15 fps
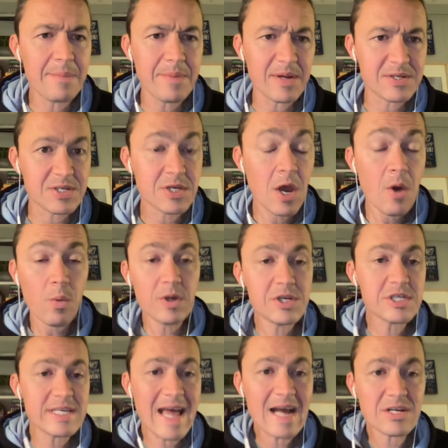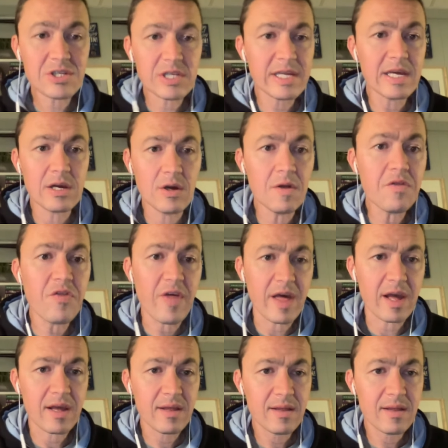pitches, which is actually a good thing,